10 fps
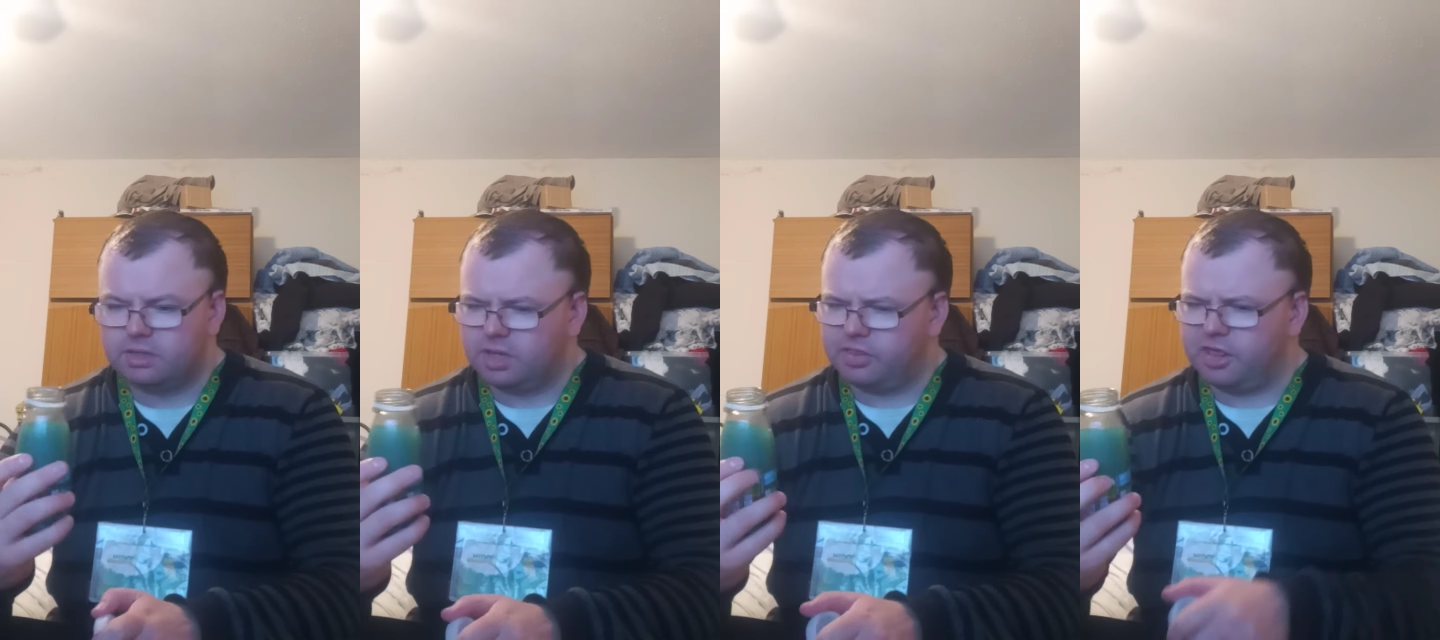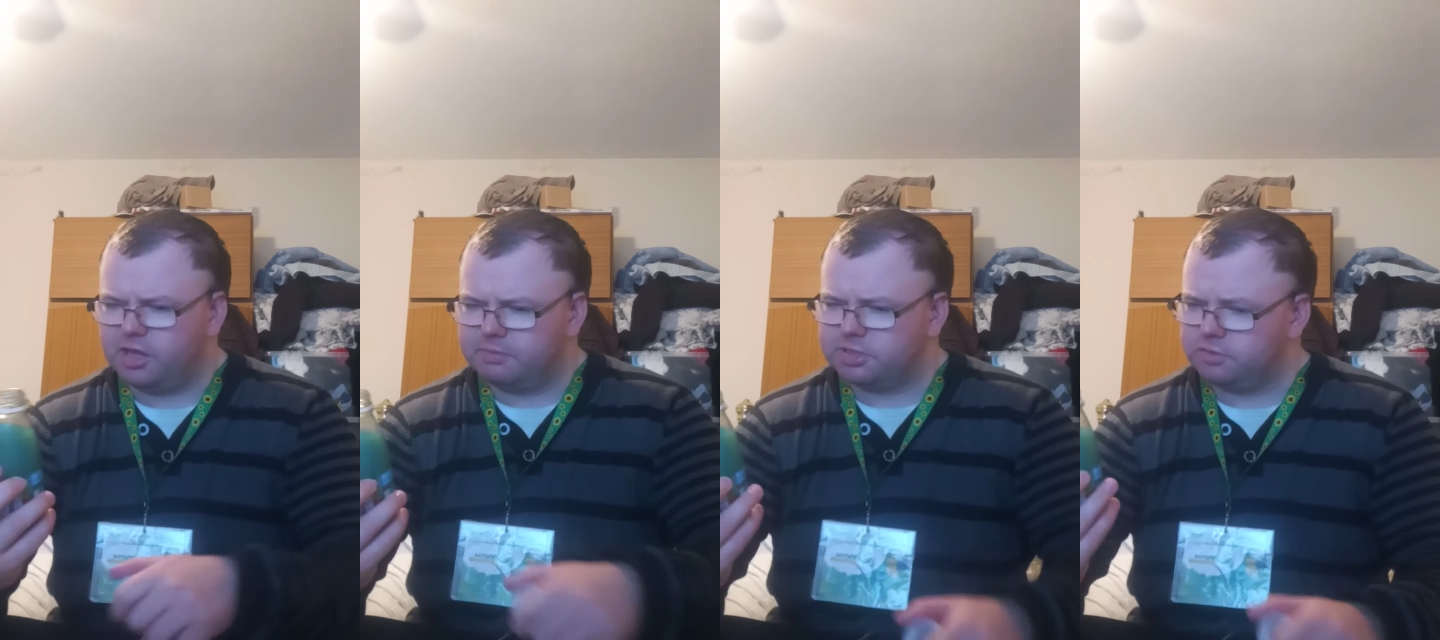You think
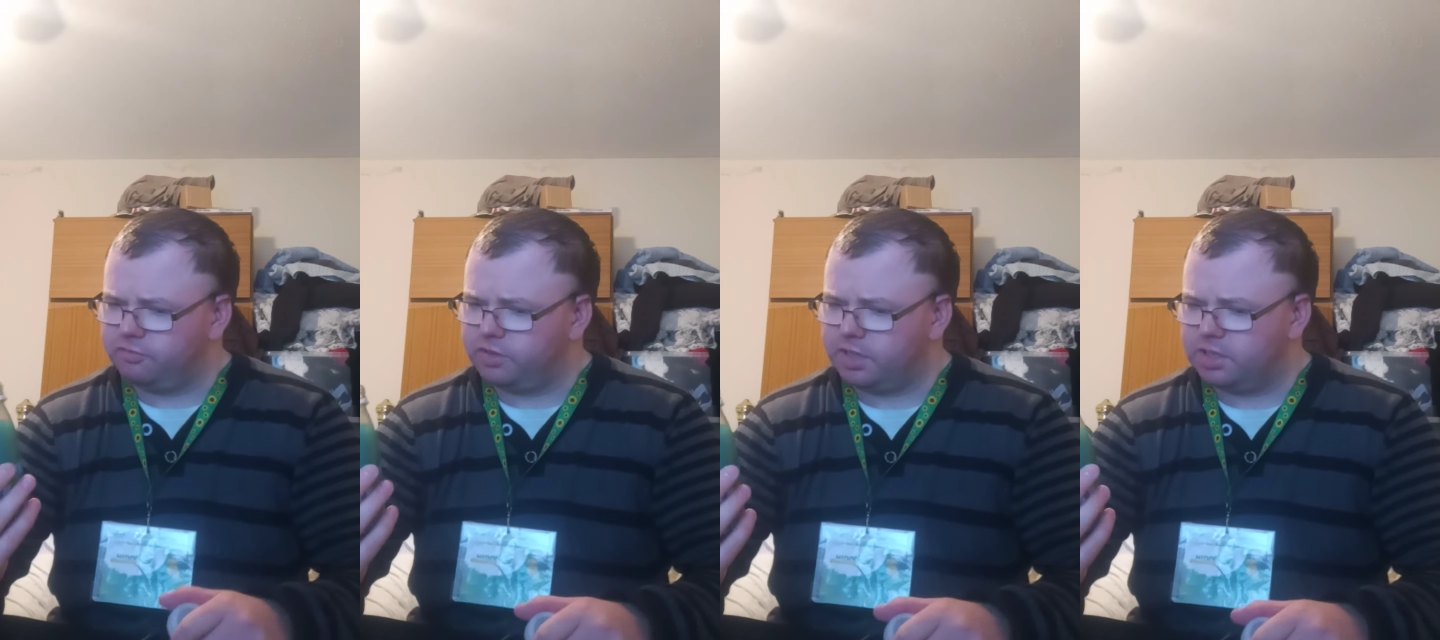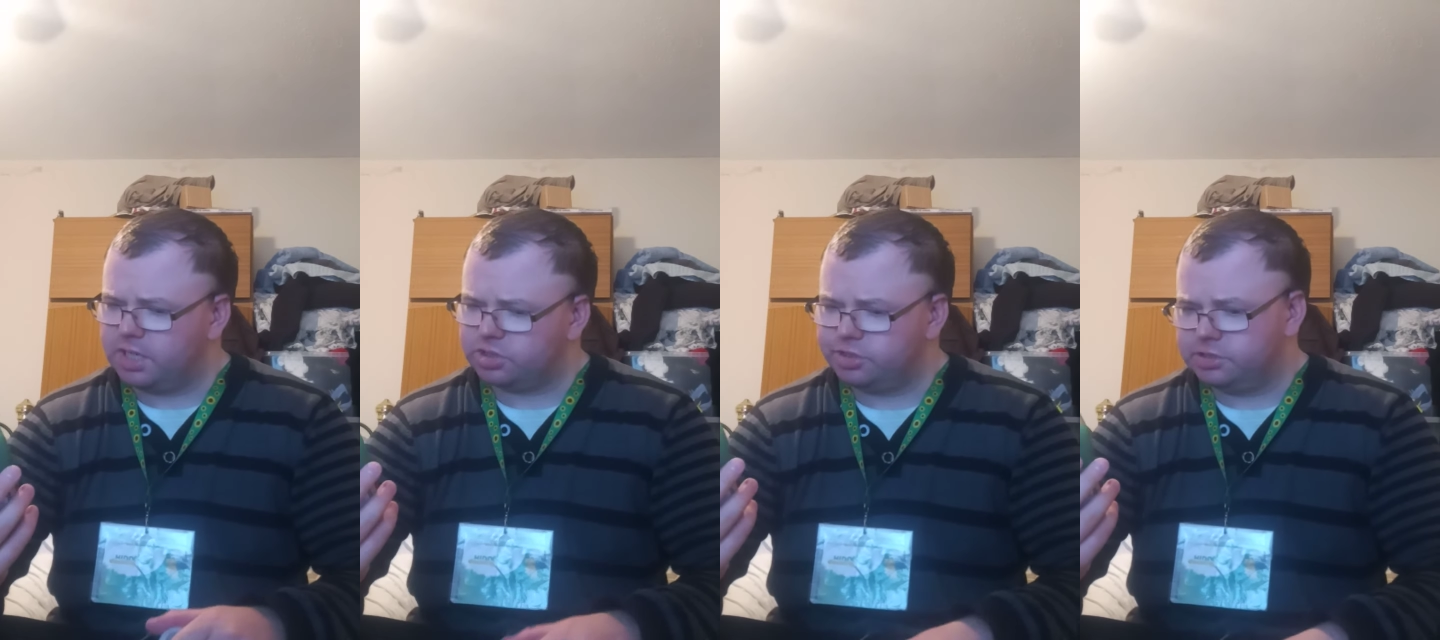it'd be something that you'd
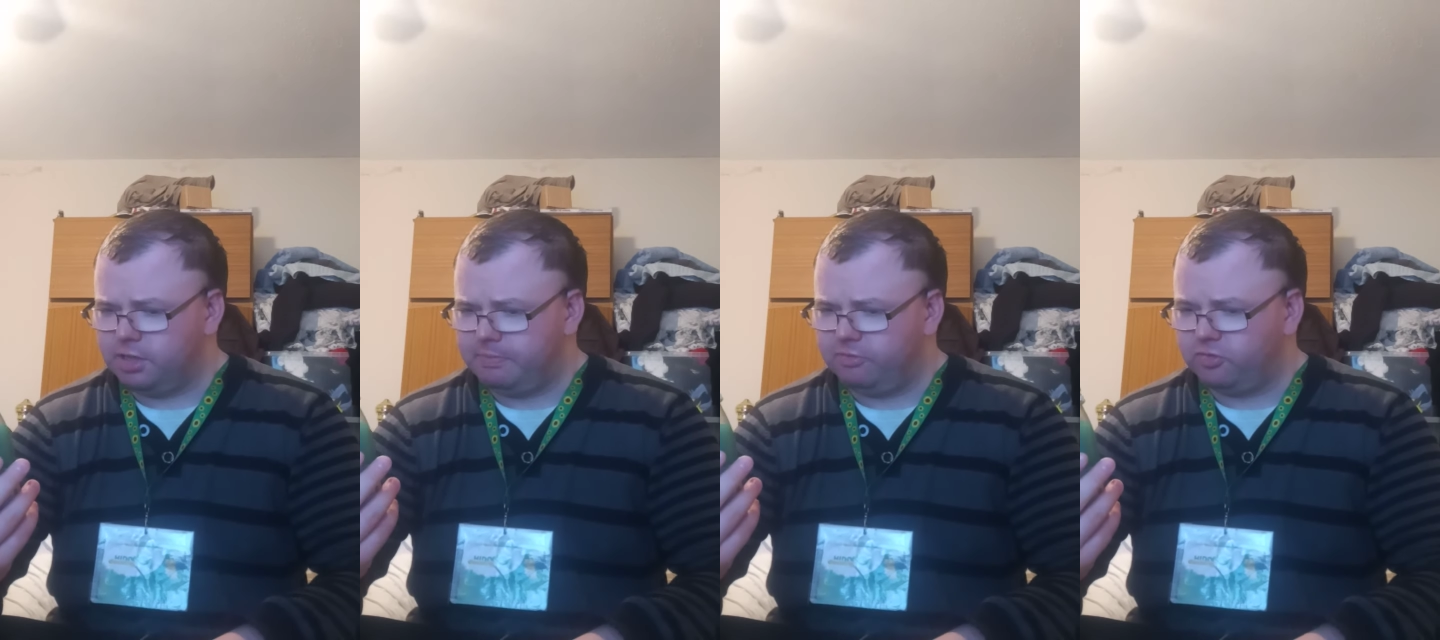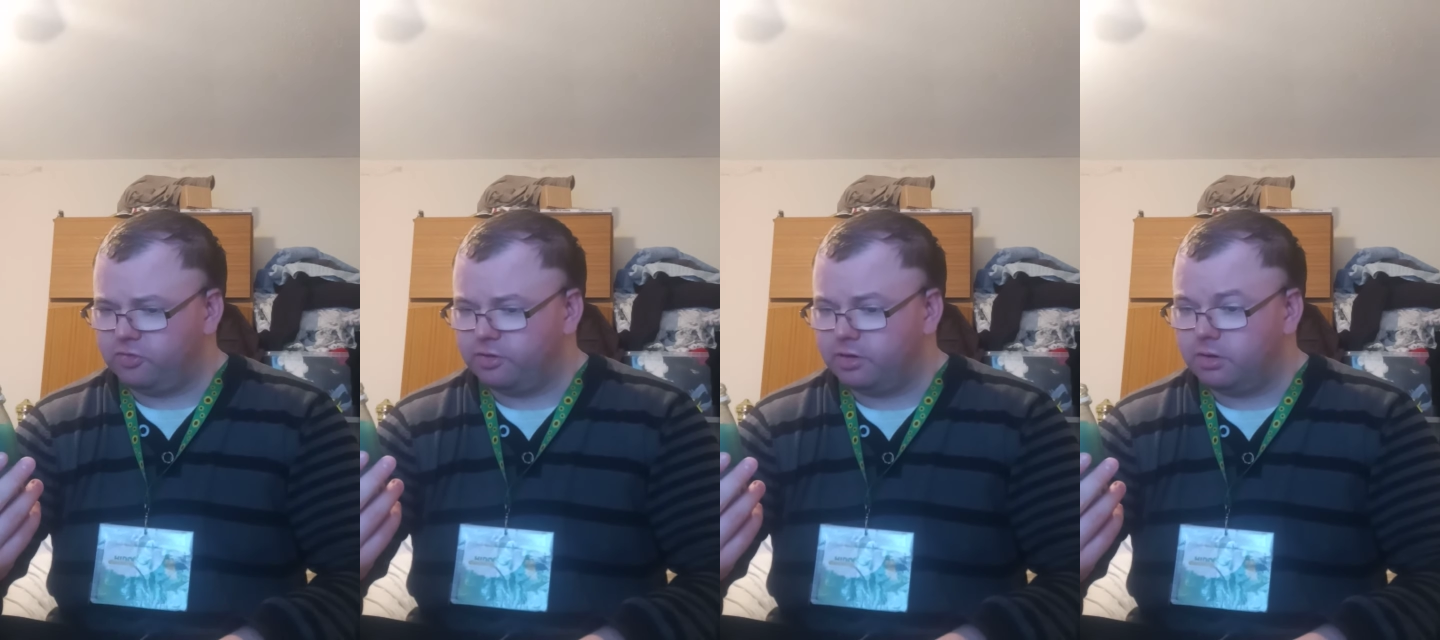actually tip
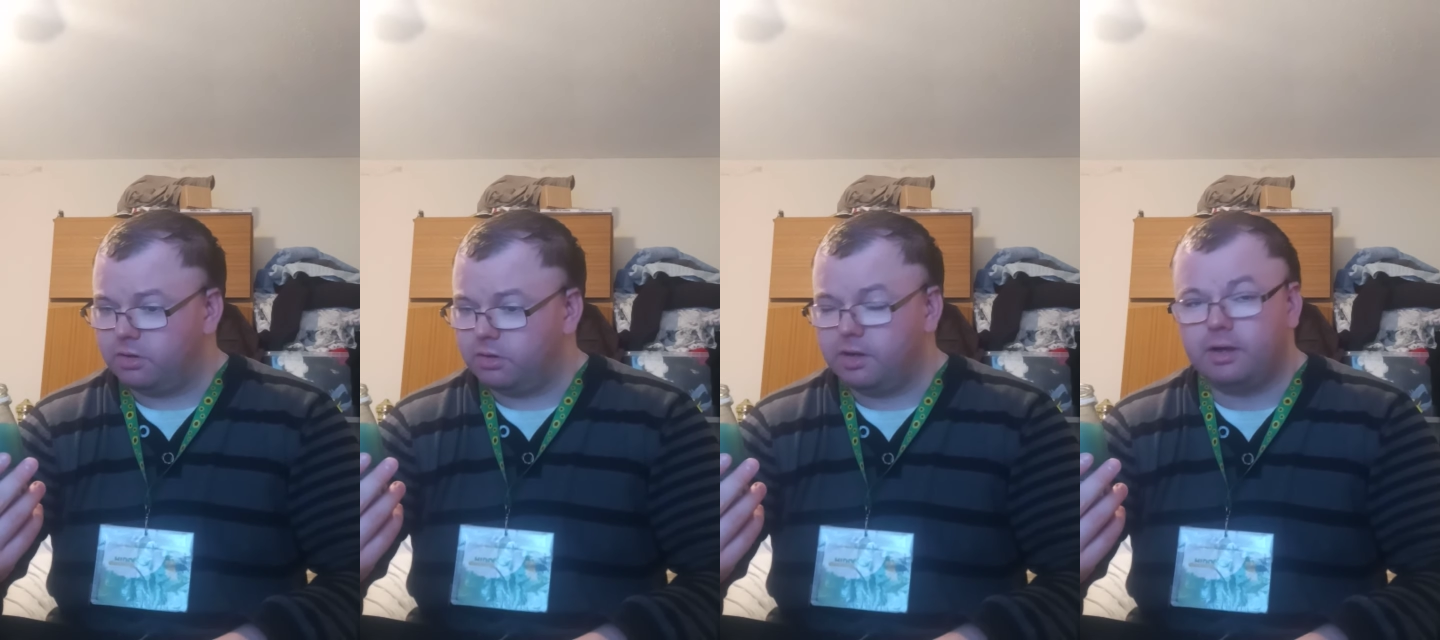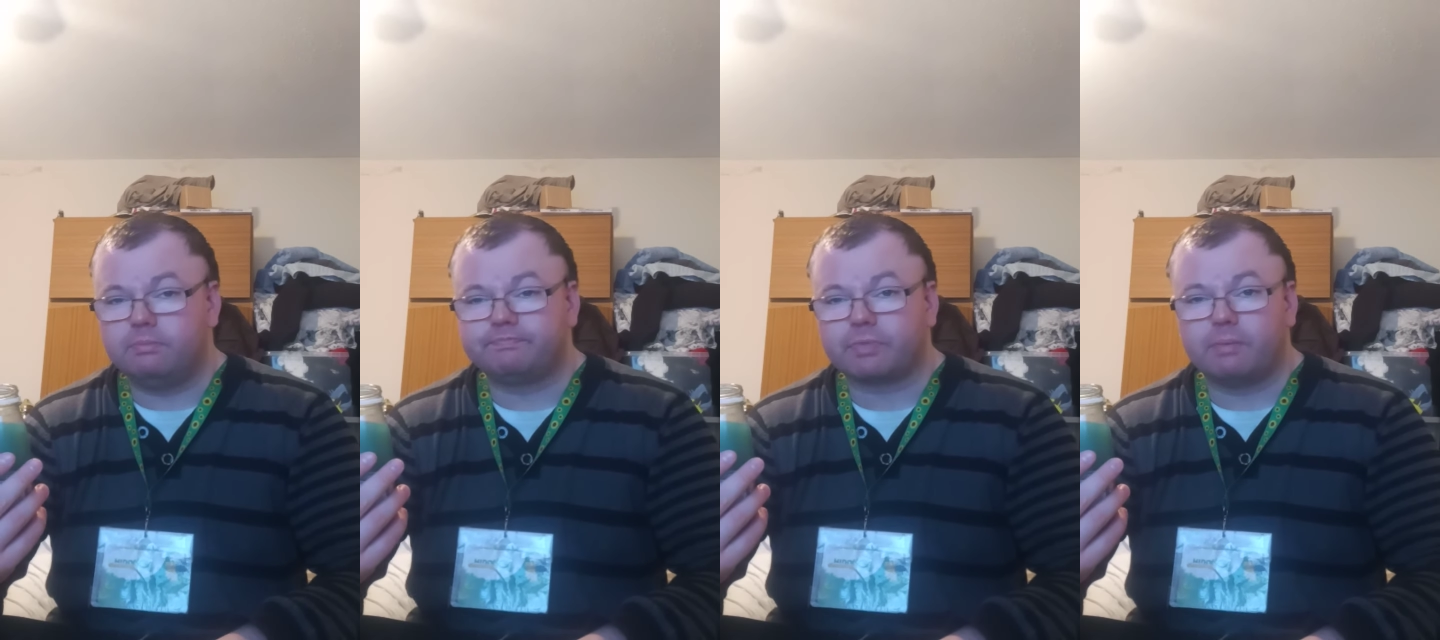into your
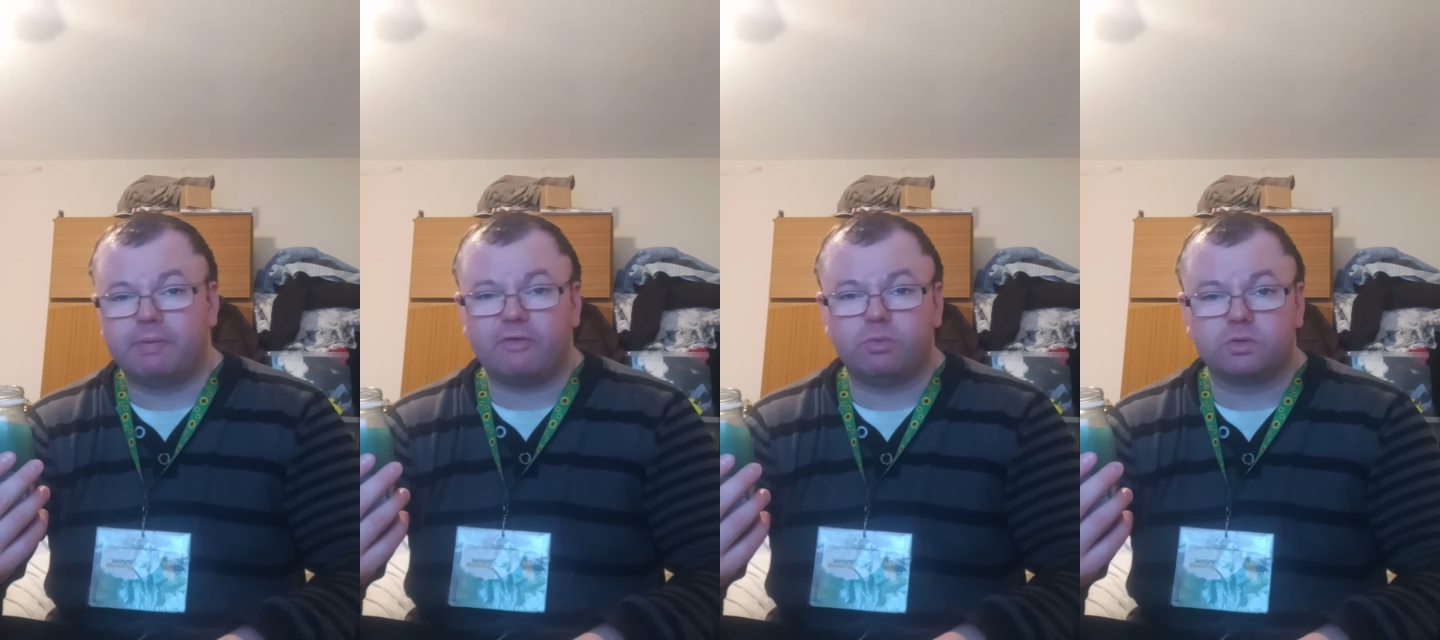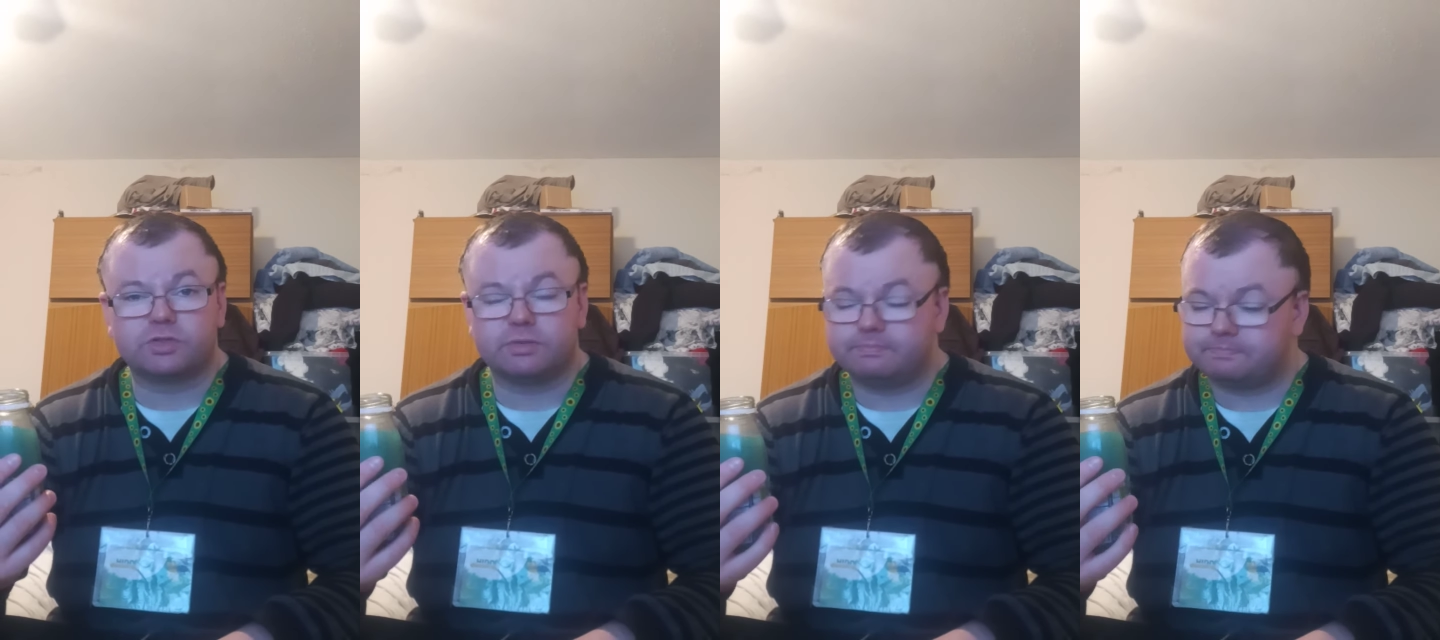um, bath water,